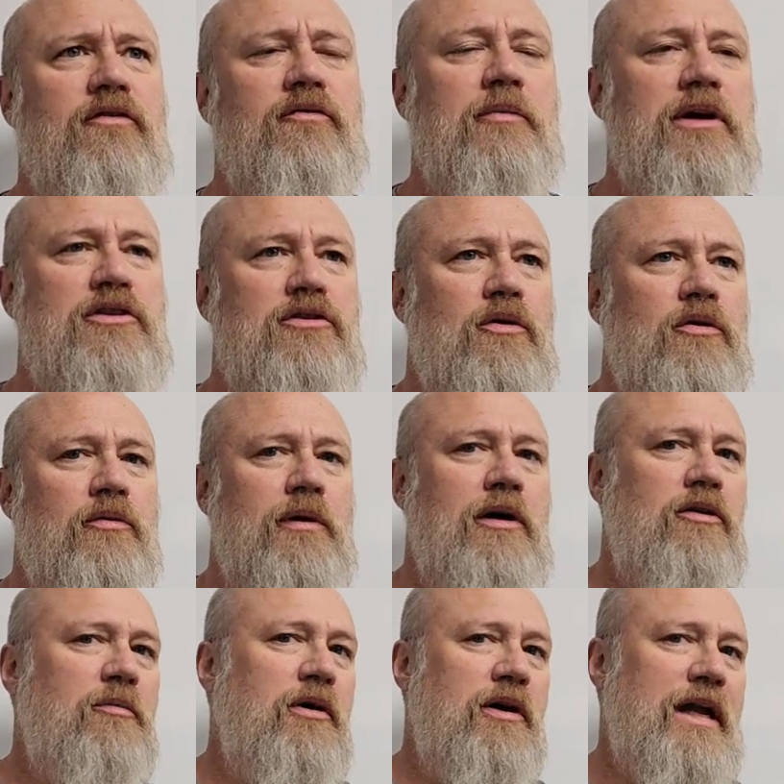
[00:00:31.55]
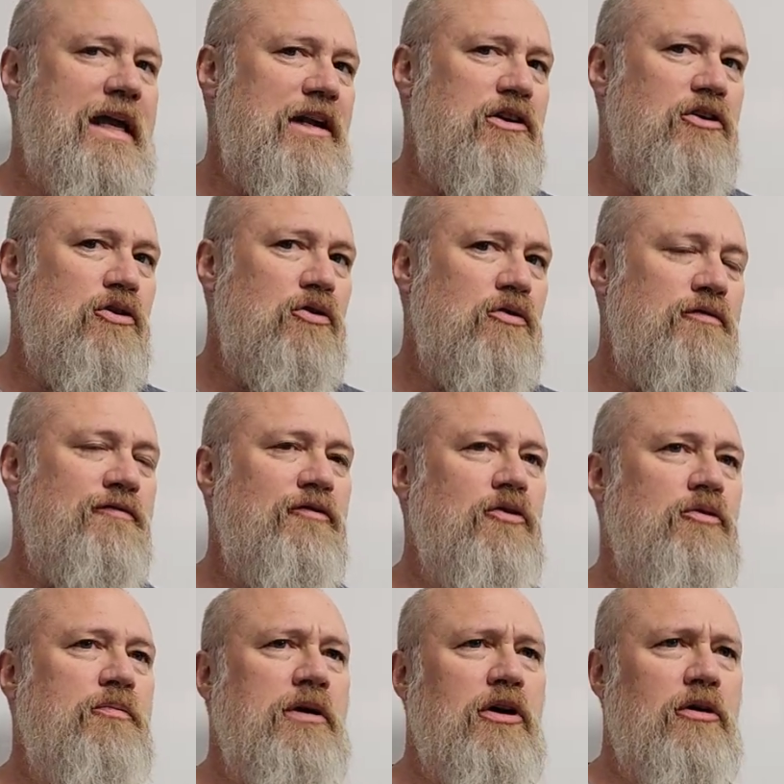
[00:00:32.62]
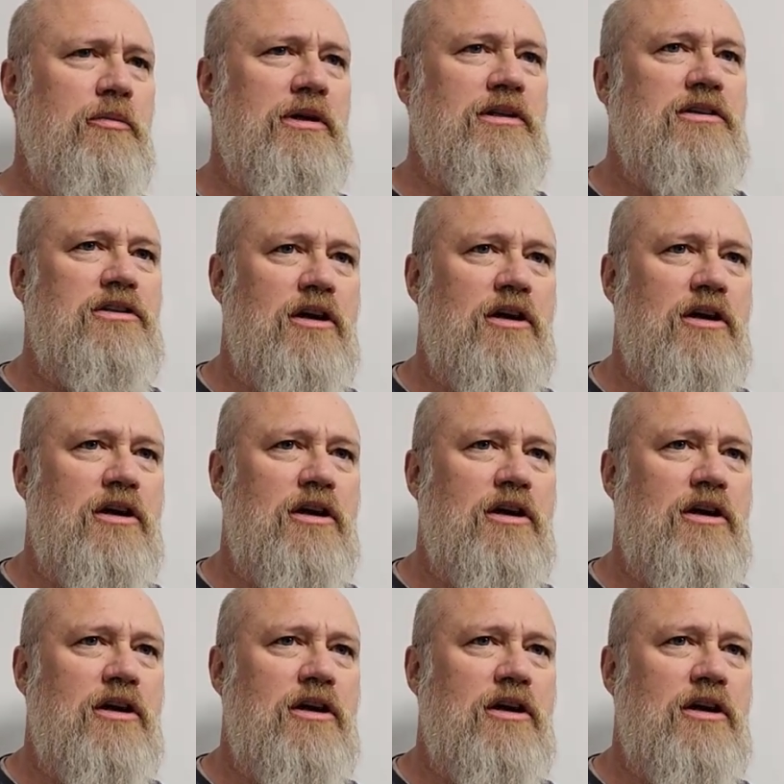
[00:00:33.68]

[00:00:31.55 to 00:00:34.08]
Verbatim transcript: information going around about a new food pyramid